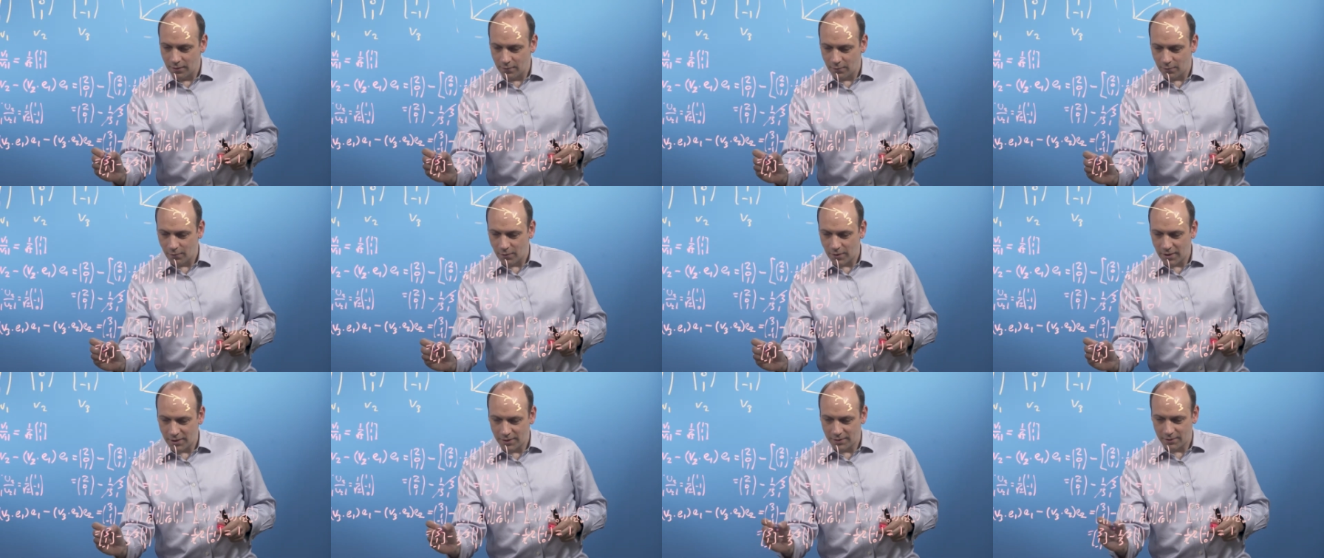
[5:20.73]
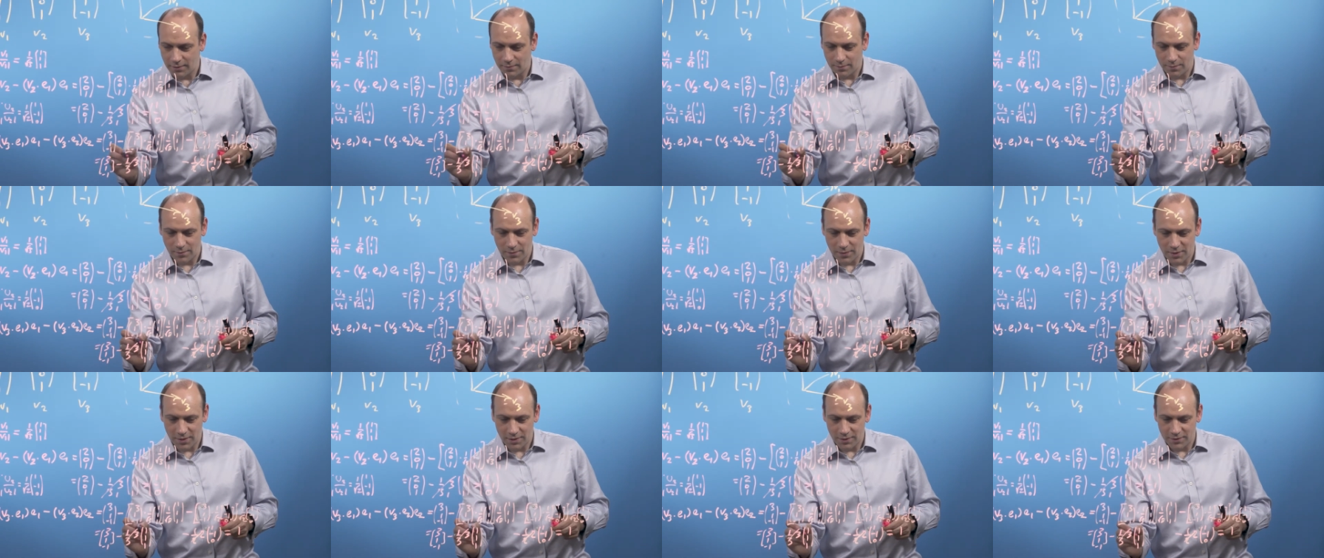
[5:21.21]
1
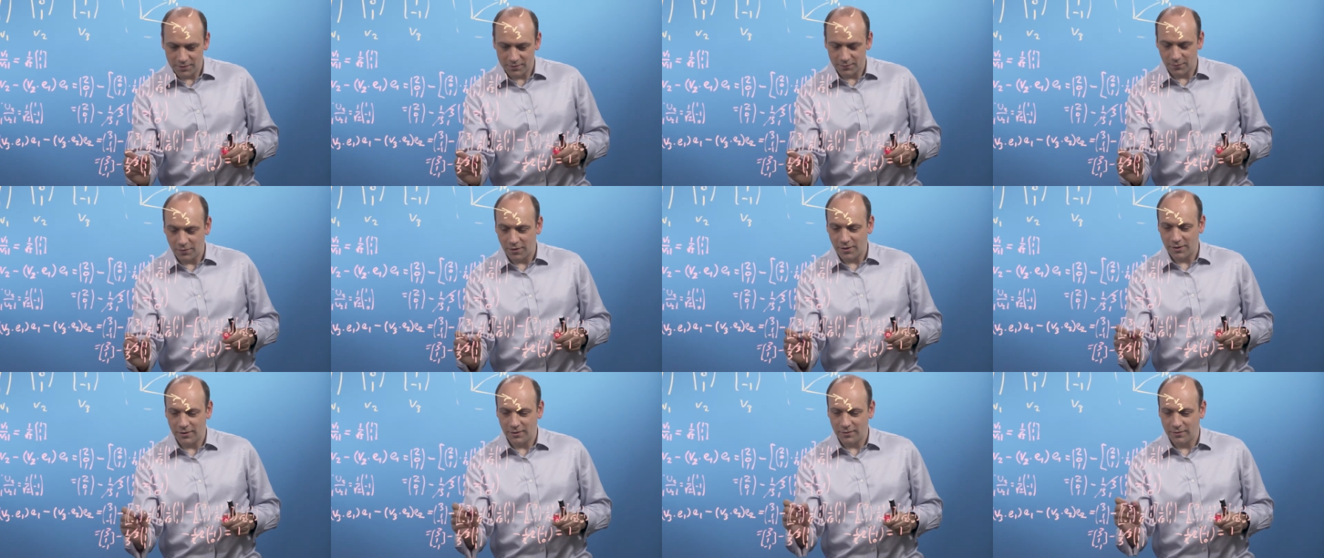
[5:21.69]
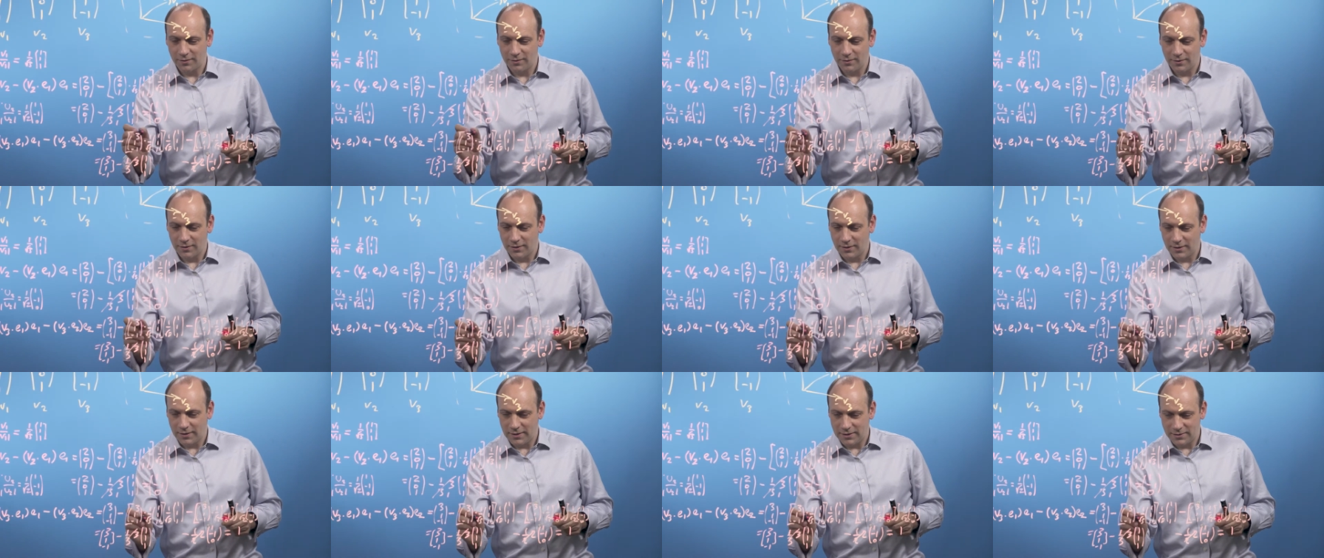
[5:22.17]
minus 1
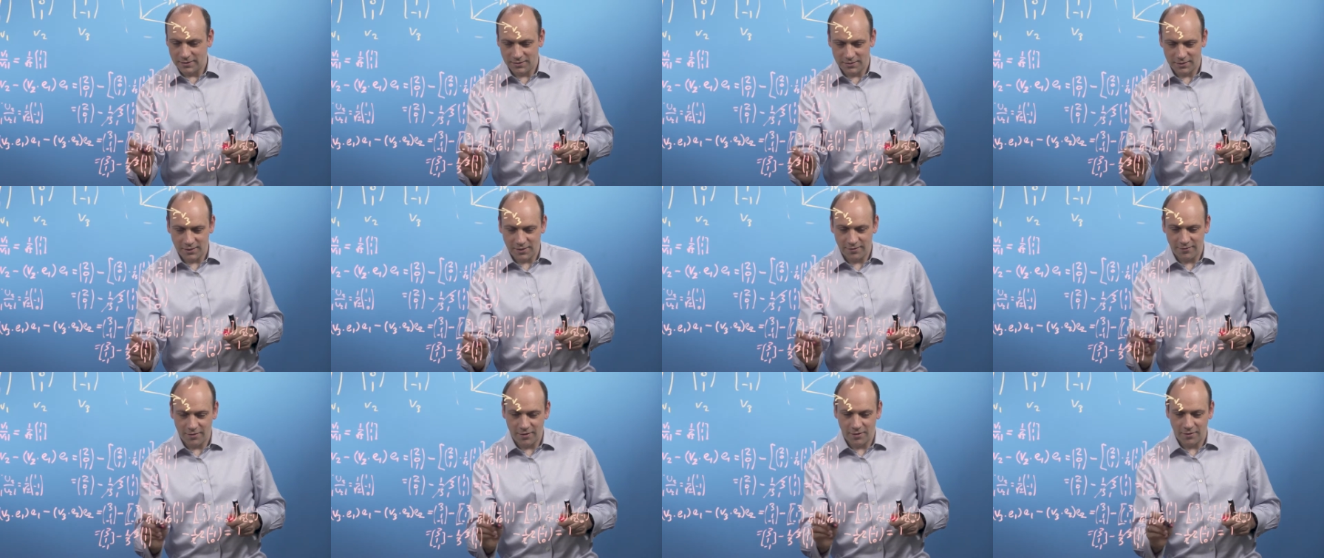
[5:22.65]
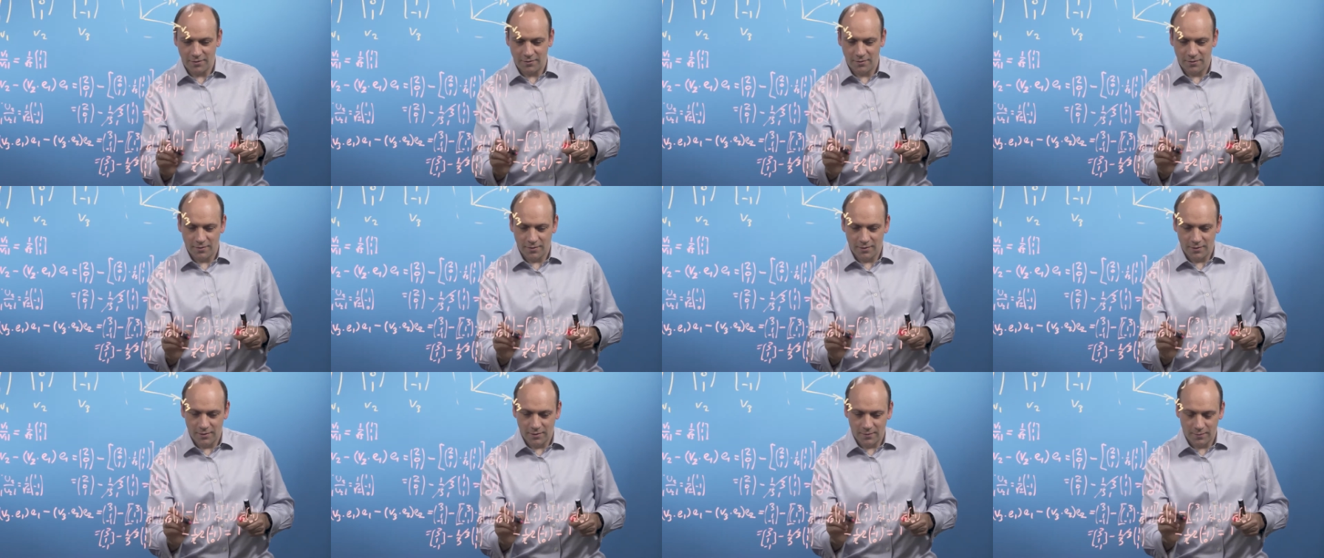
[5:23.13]
is 0,
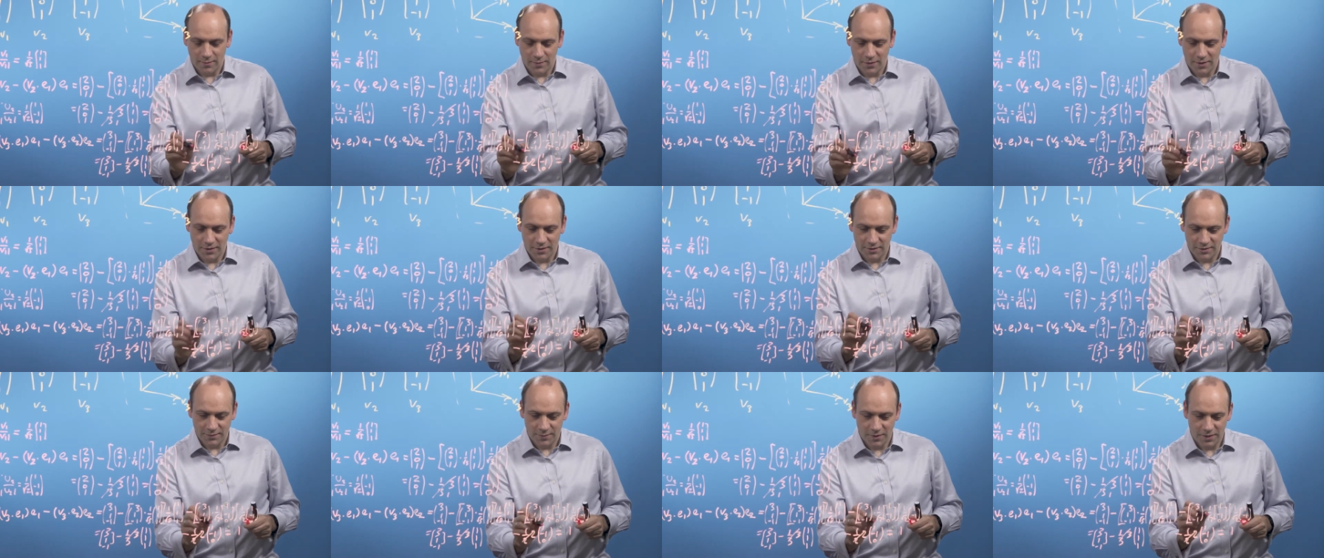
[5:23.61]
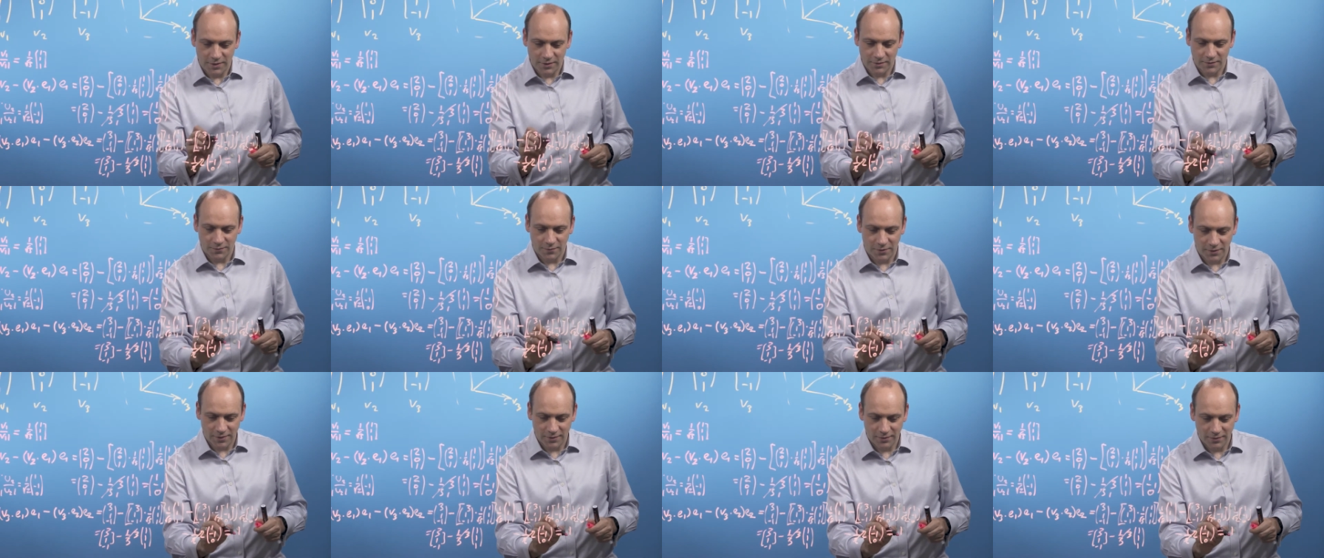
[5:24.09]
minus
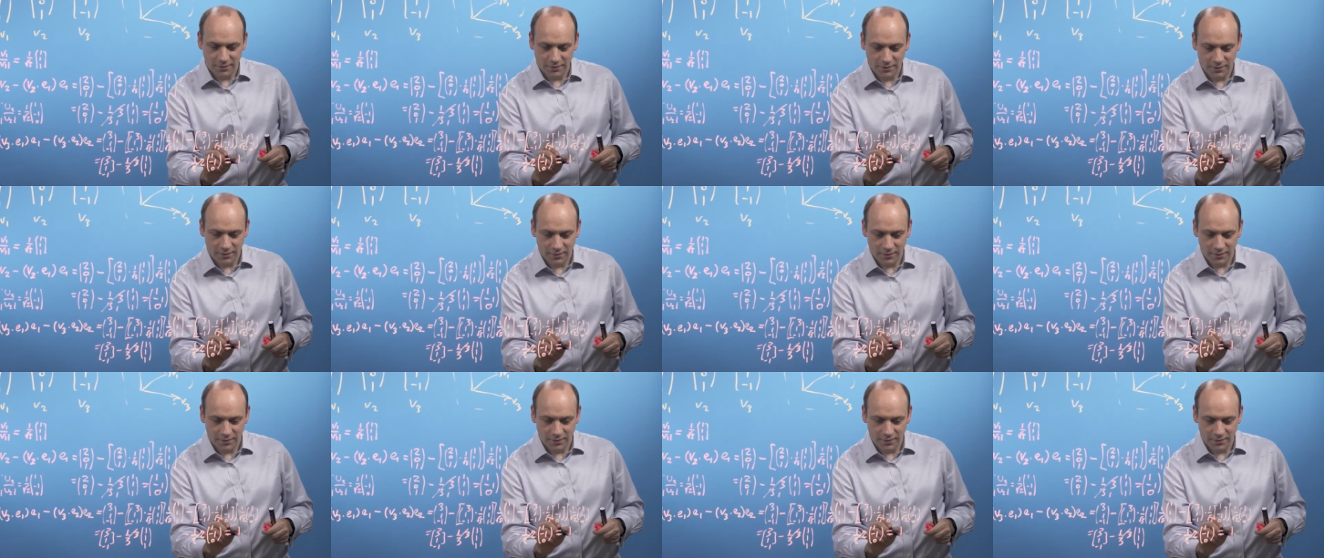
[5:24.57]
minus 1